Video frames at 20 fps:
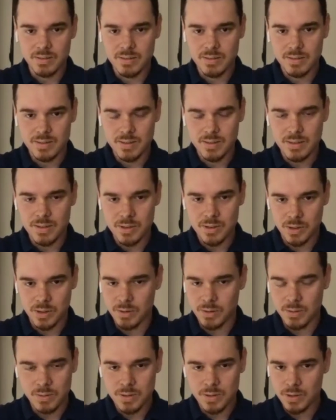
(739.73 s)
So
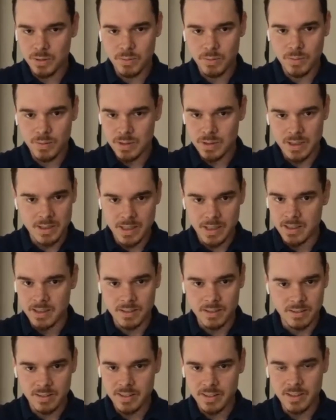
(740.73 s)
it
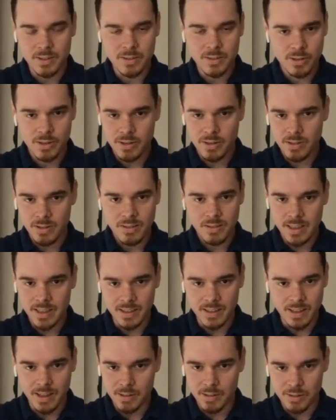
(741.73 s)
turned into y'all.
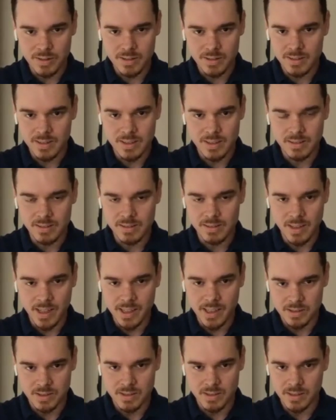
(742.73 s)
Like, how did the
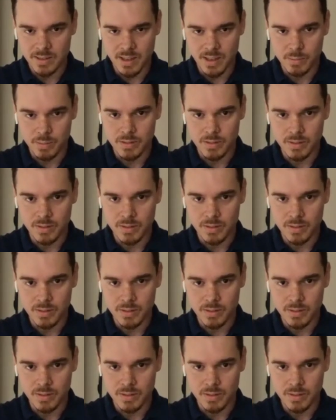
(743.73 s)
accident happen?